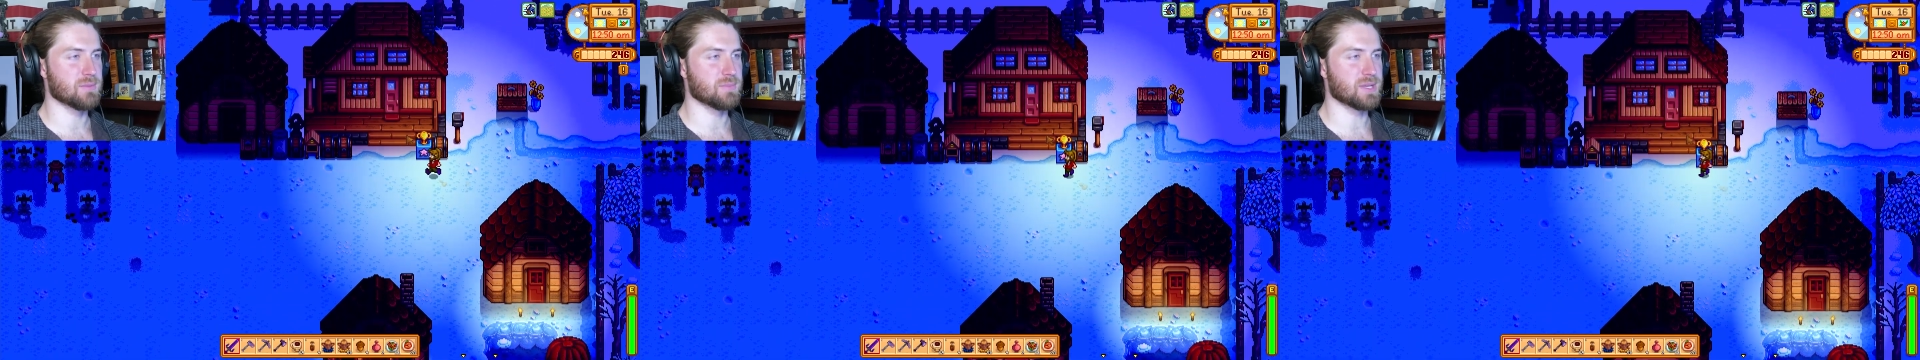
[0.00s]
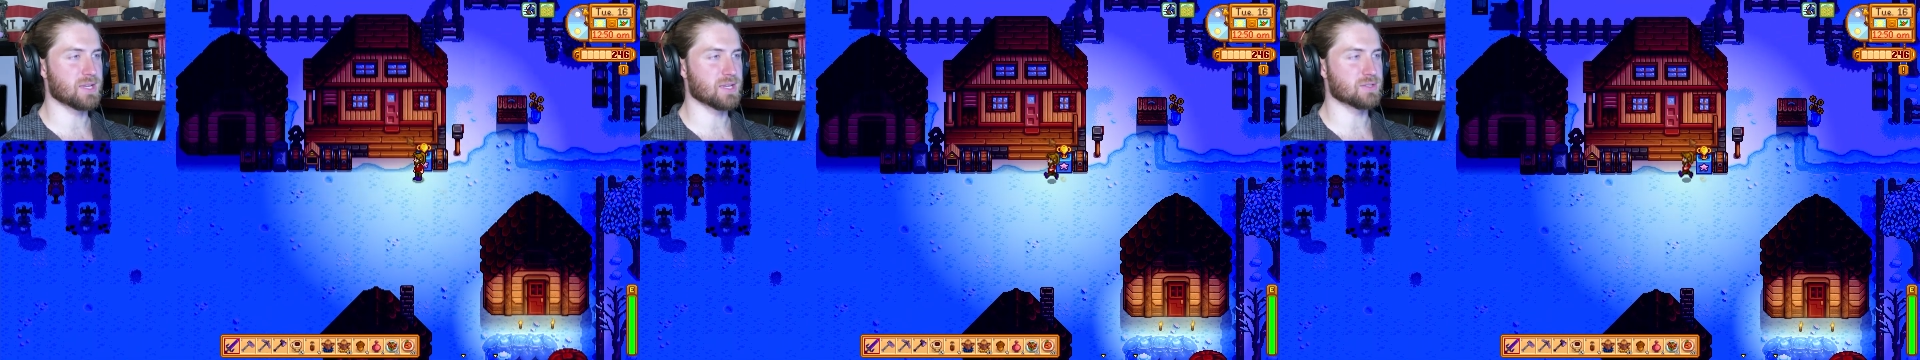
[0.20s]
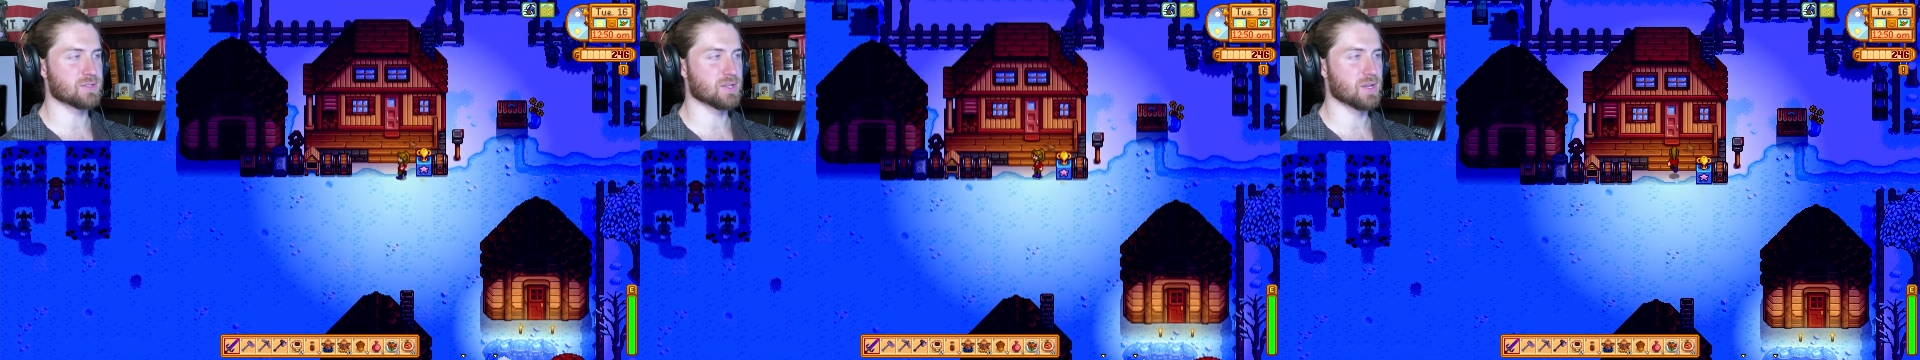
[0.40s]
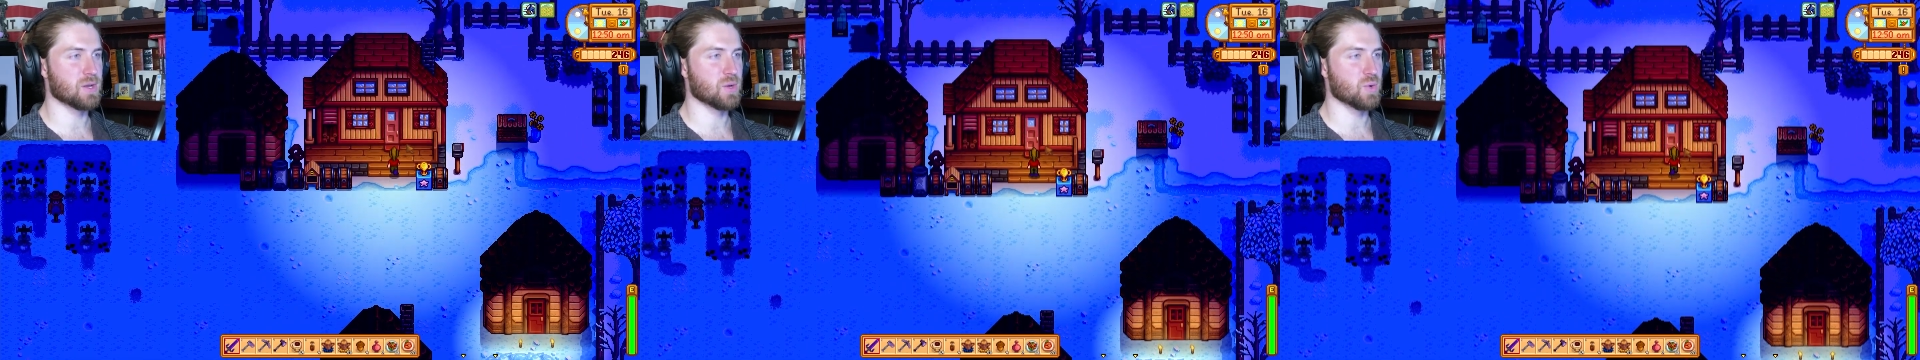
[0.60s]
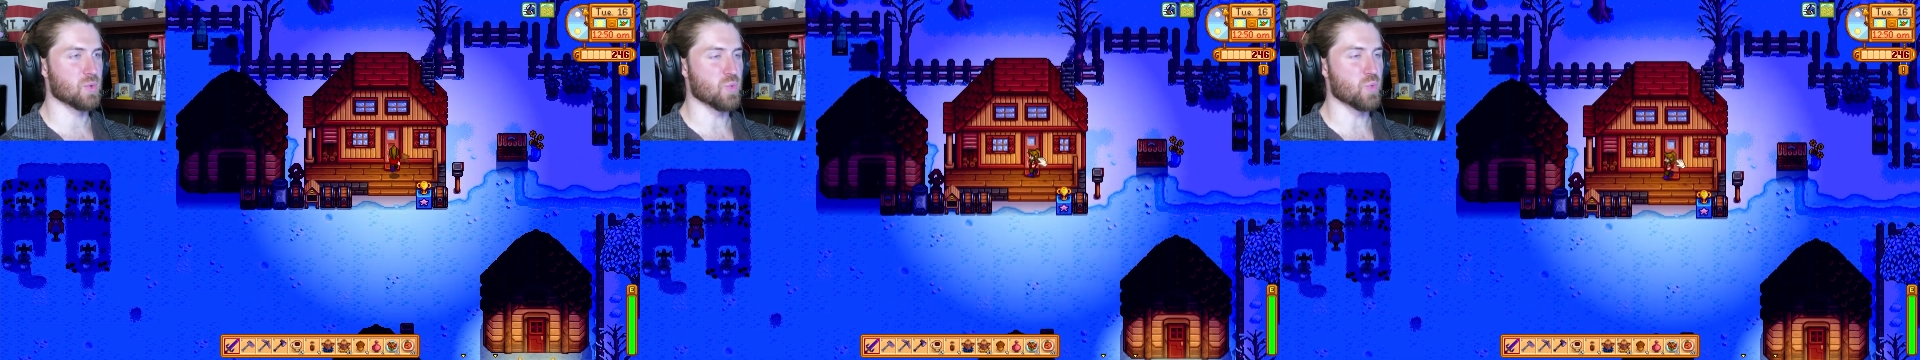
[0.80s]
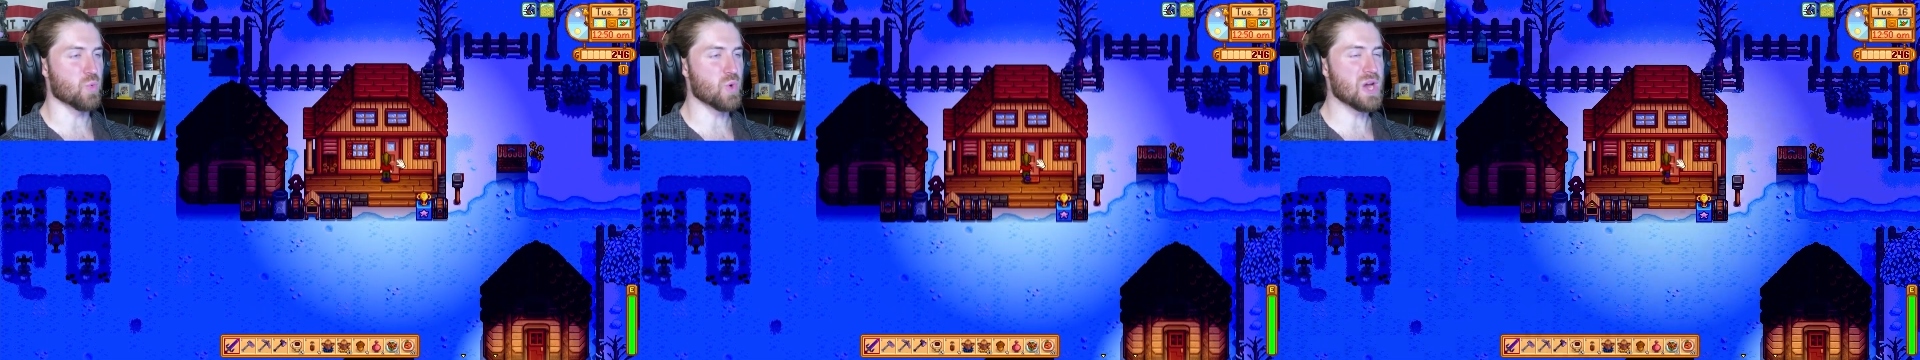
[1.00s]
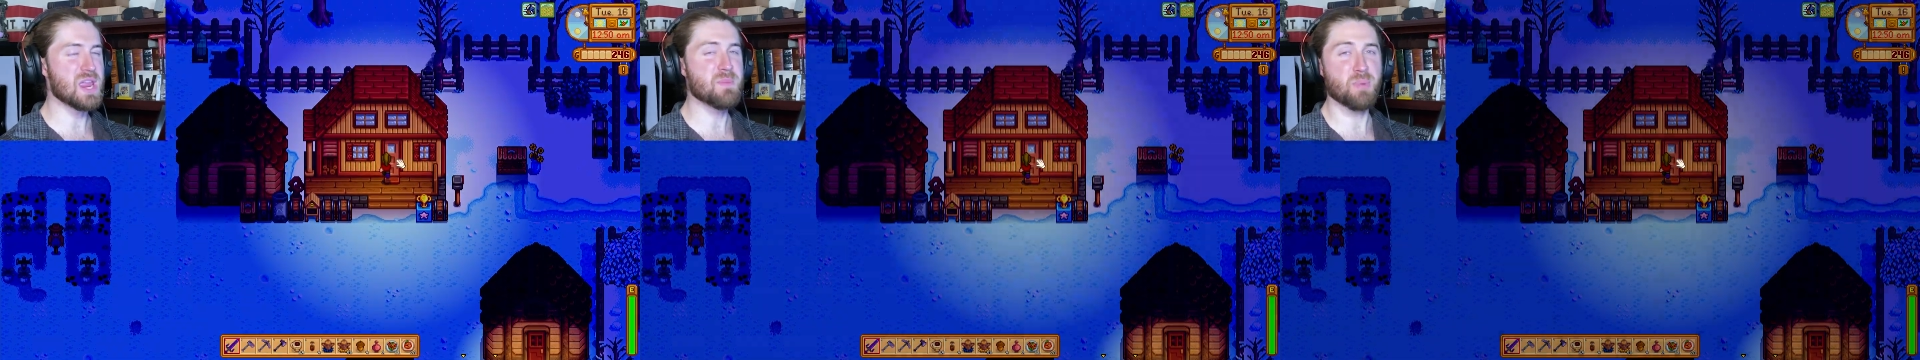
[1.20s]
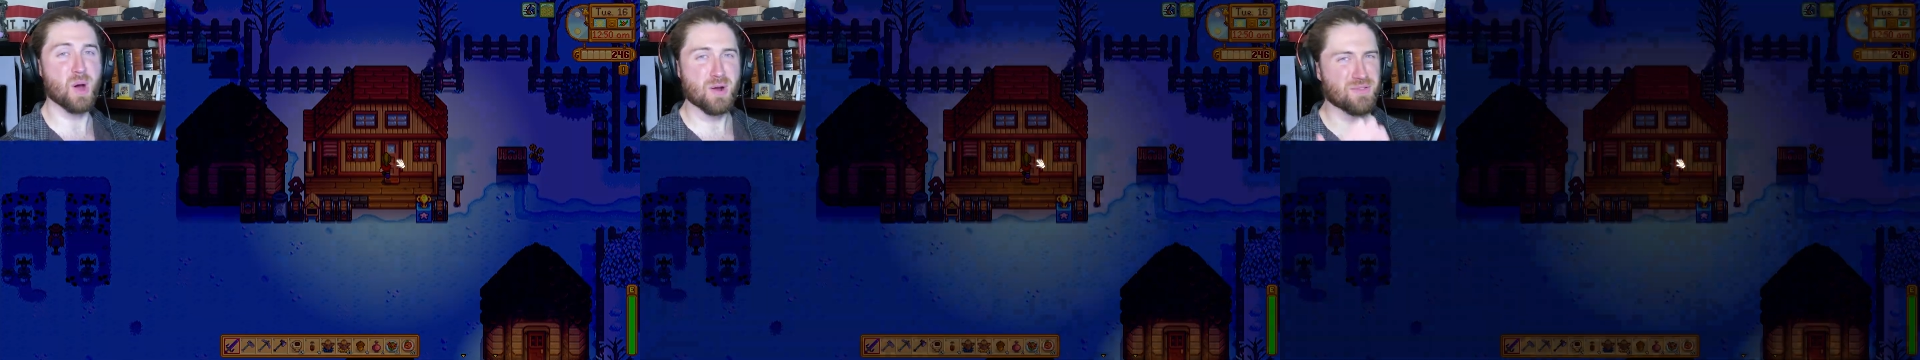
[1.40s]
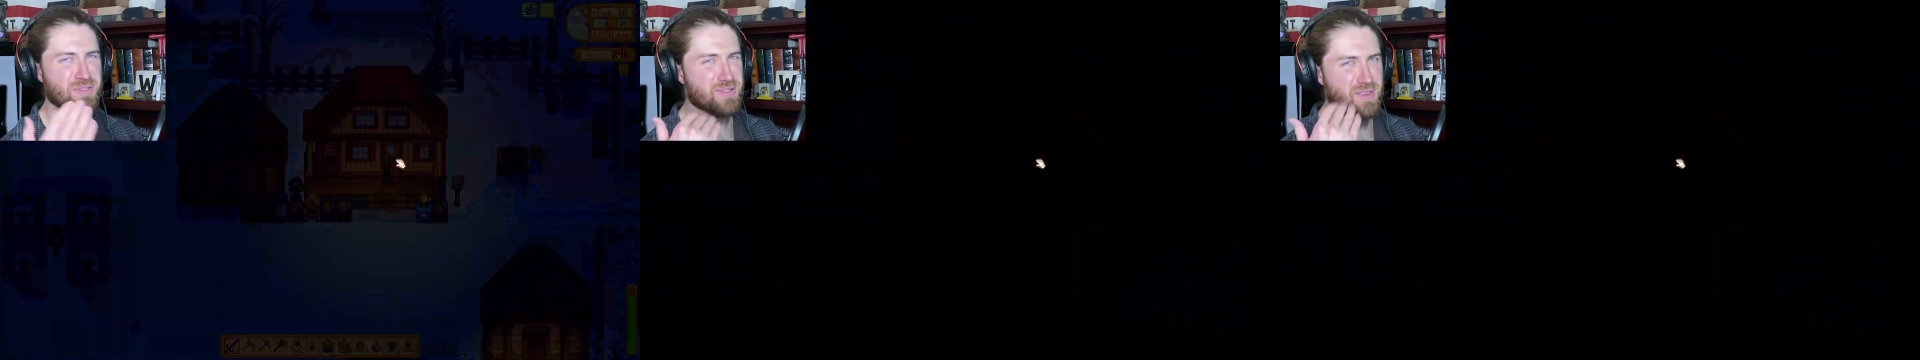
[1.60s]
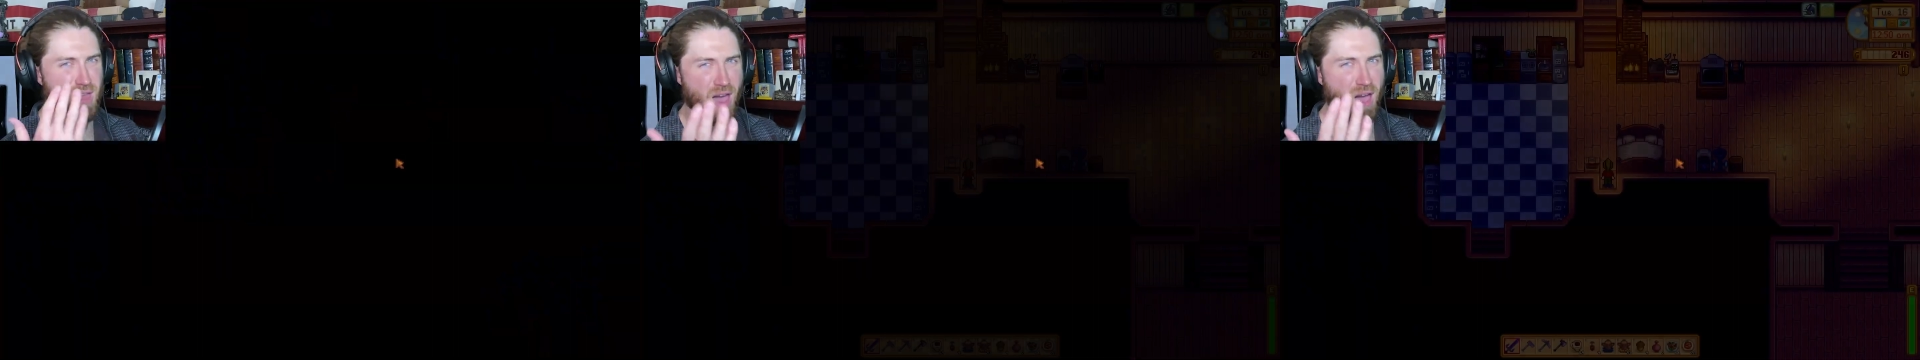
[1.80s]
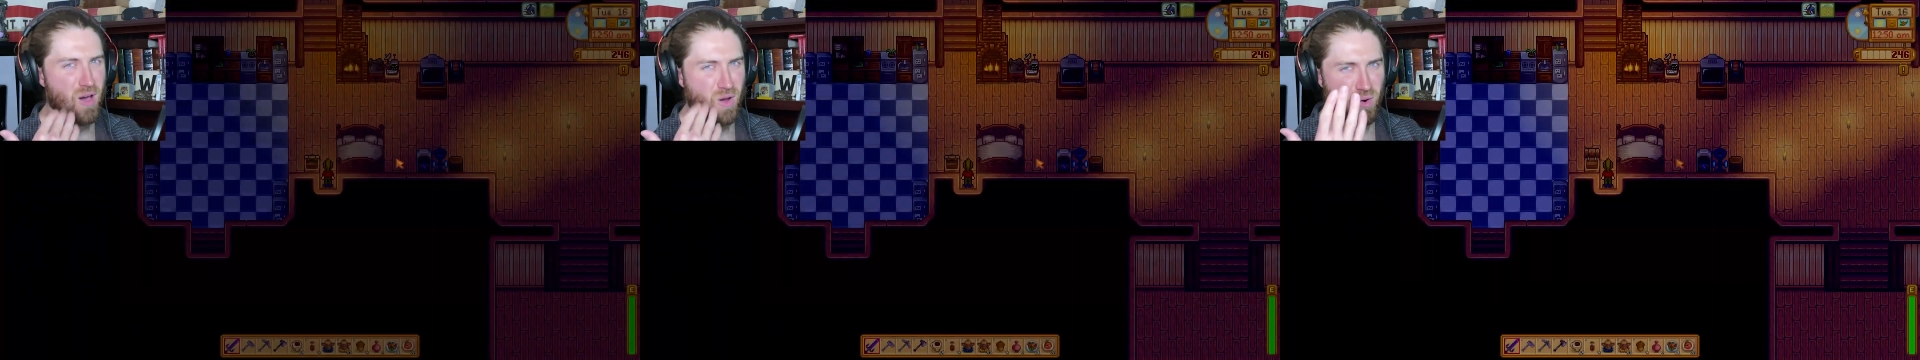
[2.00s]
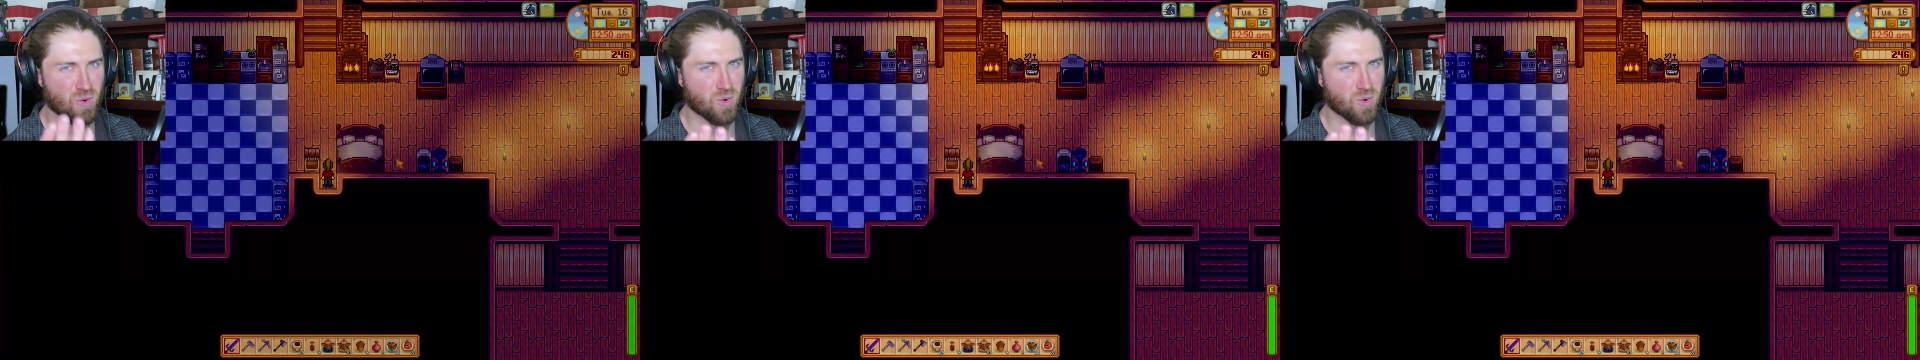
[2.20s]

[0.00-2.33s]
because we both know,